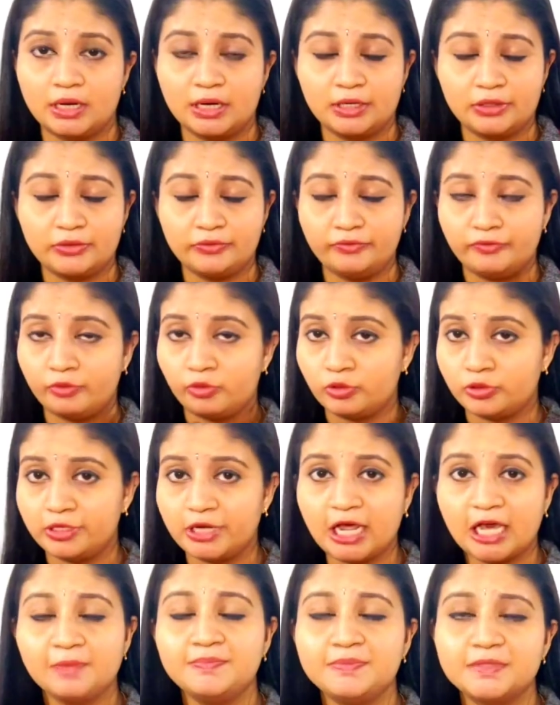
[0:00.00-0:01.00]
are the 4
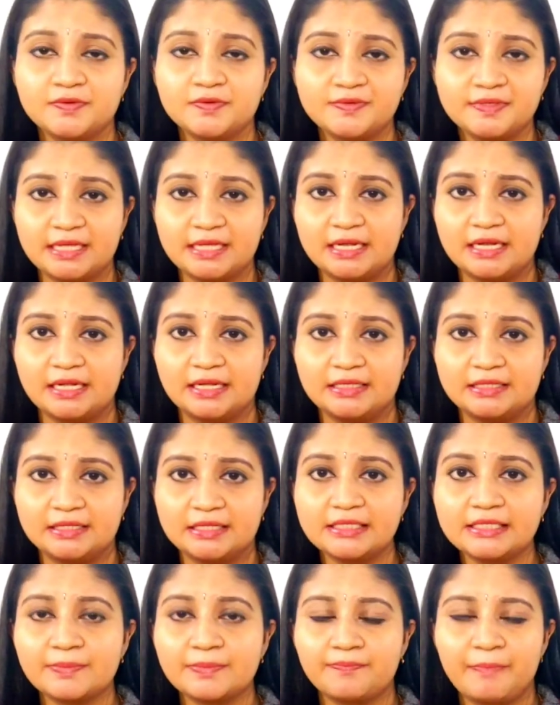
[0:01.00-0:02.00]
types of
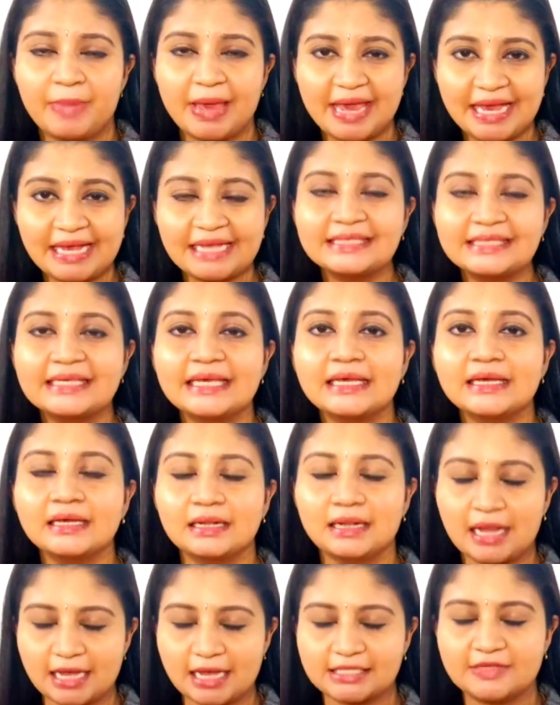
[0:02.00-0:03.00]
sentences,
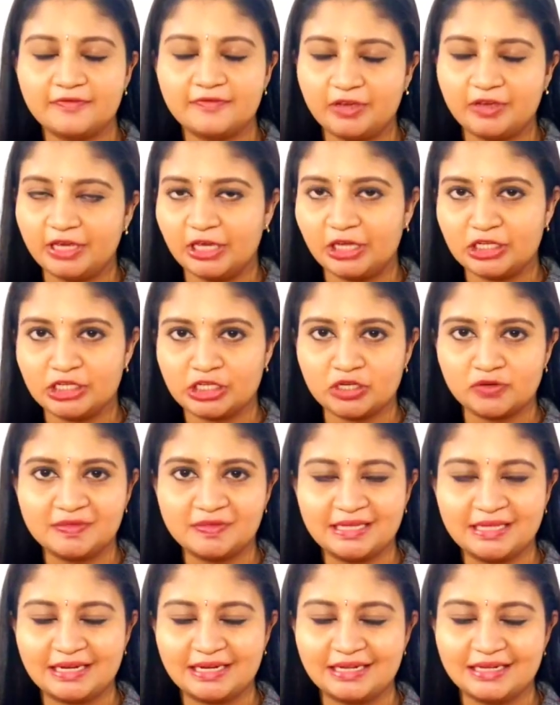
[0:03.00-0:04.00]
basic classification of
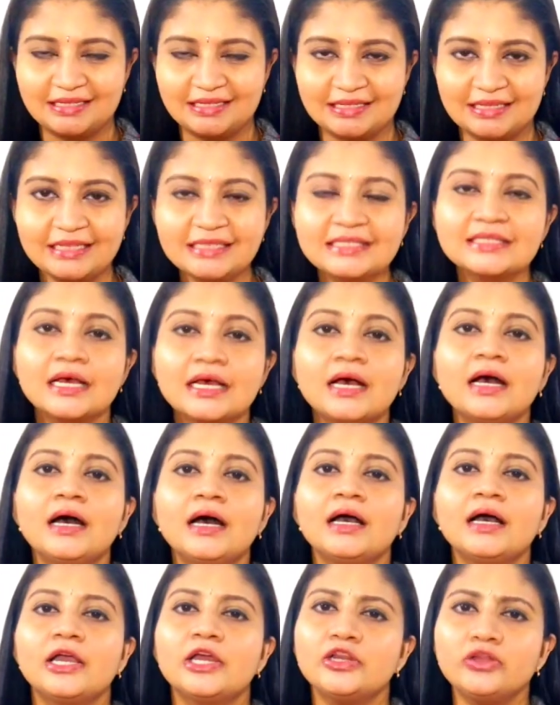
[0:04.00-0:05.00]
sentences
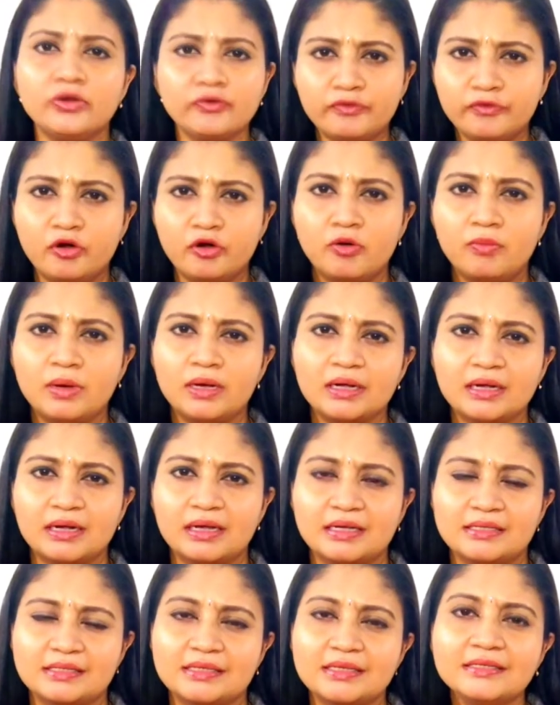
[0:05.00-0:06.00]
in your former
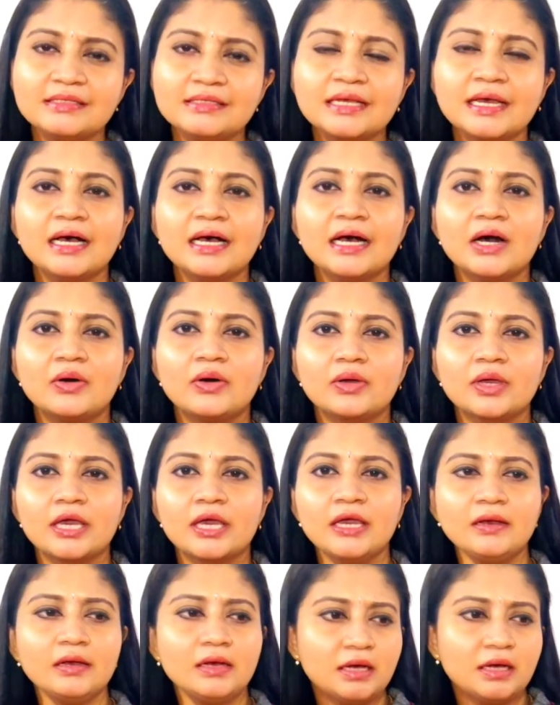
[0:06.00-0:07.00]
classes.
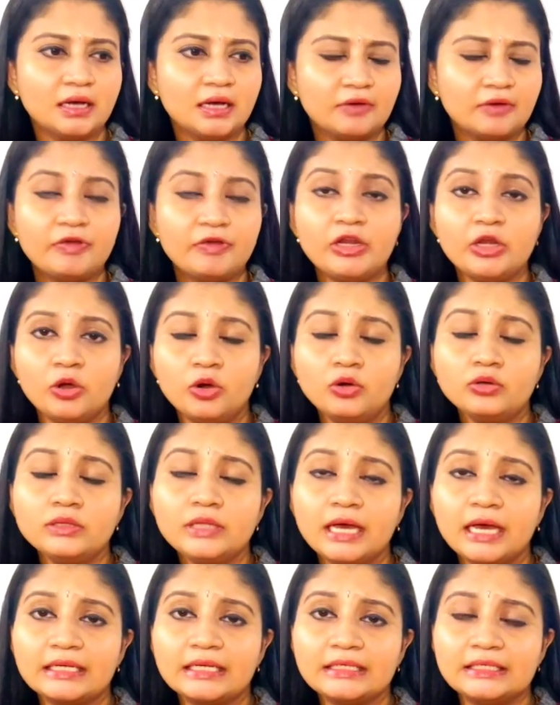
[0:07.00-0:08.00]
Okay, we know
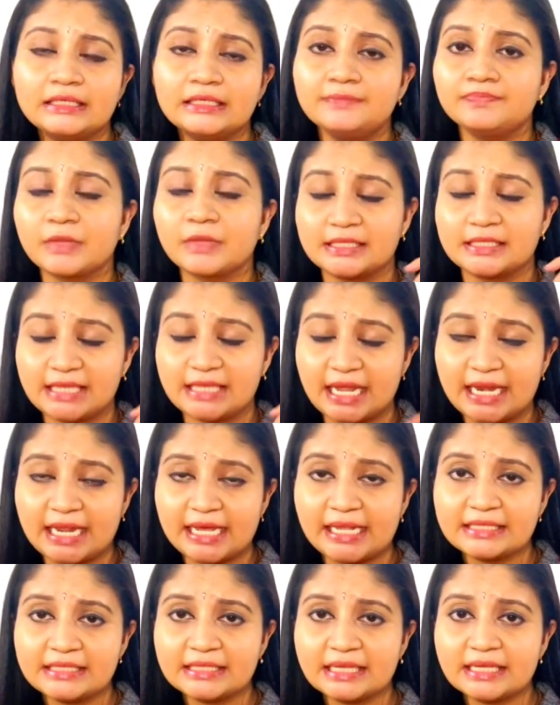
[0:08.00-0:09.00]
that
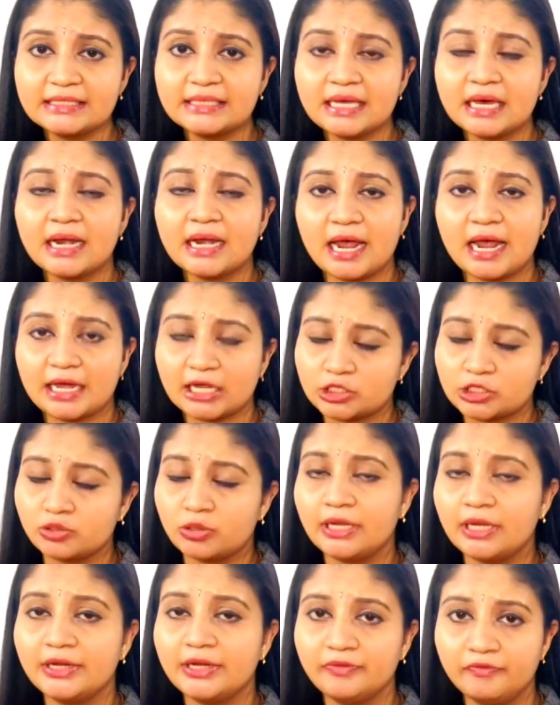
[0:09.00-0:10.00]
sentences are
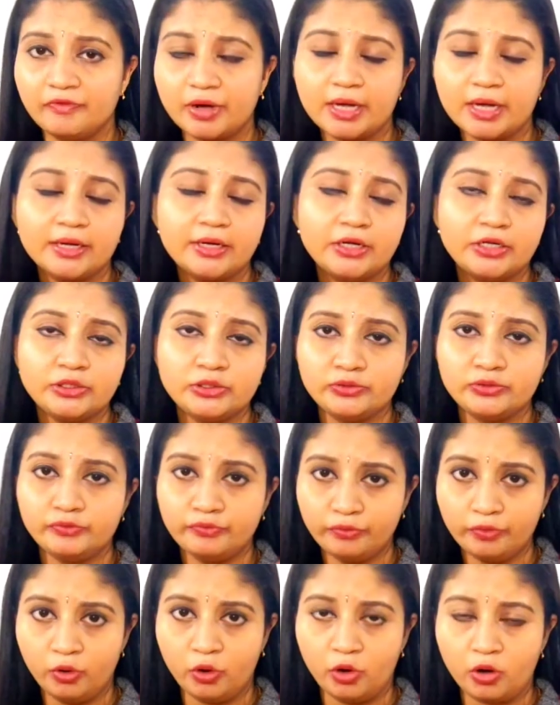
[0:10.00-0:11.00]
actually divided into
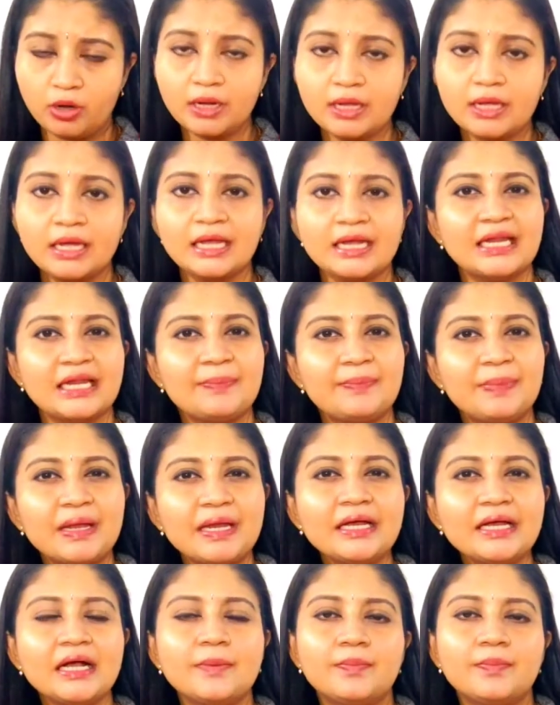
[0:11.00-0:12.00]
4
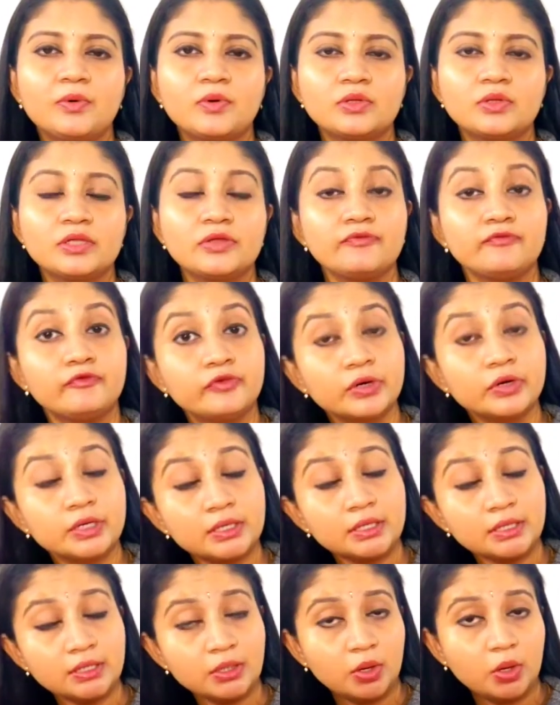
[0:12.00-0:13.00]
depending upon the
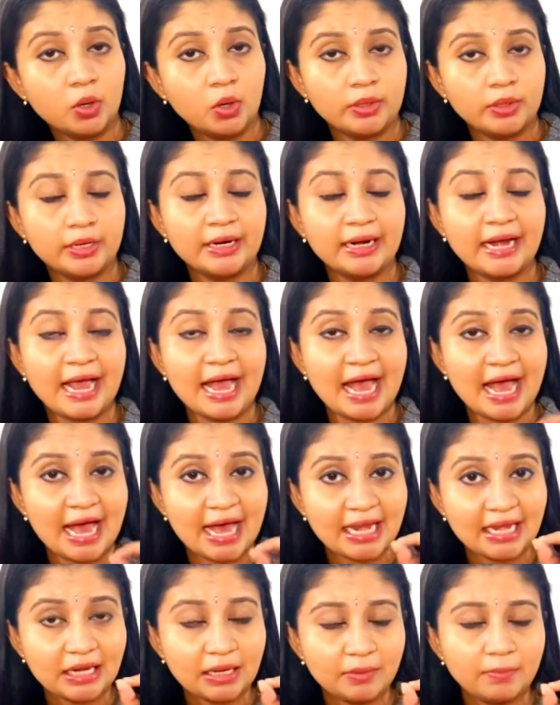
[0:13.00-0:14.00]
word order
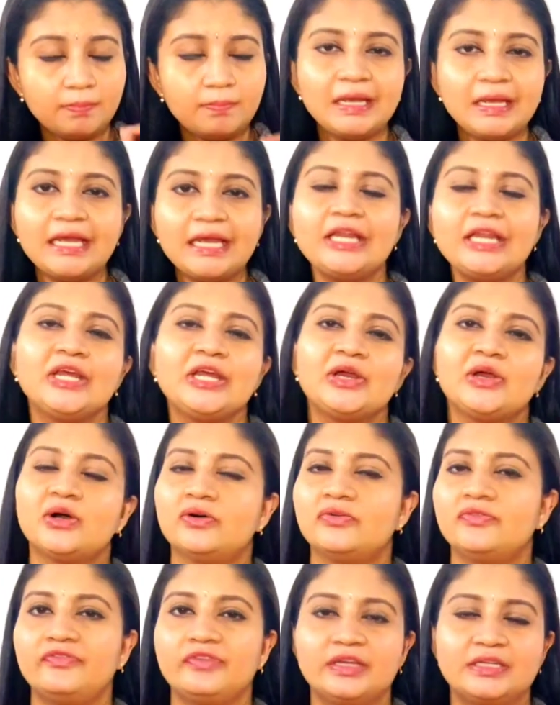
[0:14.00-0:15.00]
and meaning
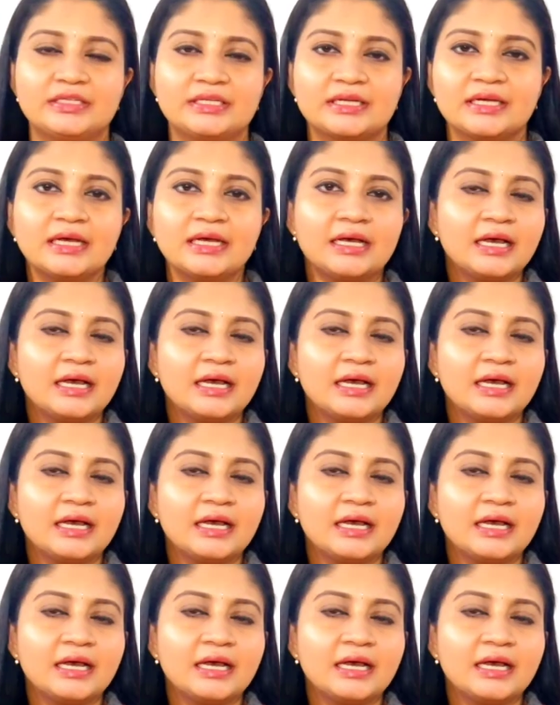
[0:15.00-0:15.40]
of it.